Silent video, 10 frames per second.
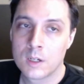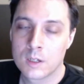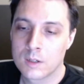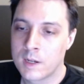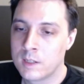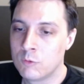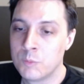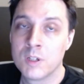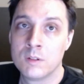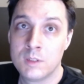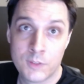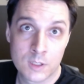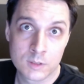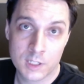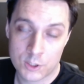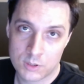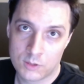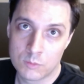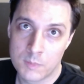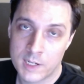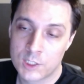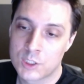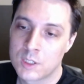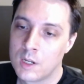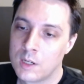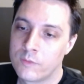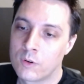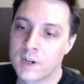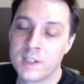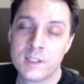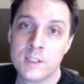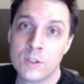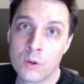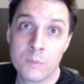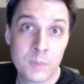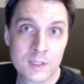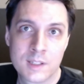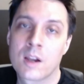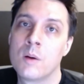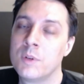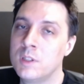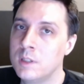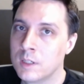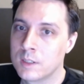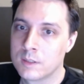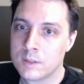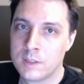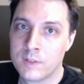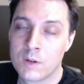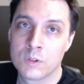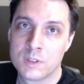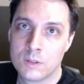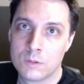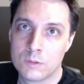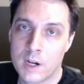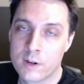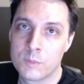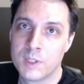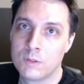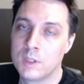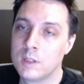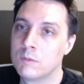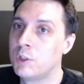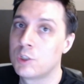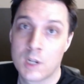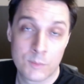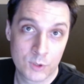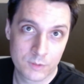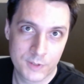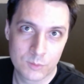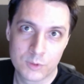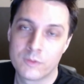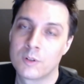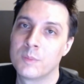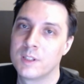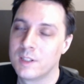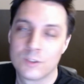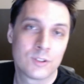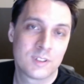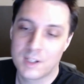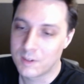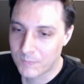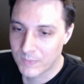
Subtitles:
and it would be difficult actually to match for any non-big tech company if they wanted to hire me today, which I'm not available for, but just saying.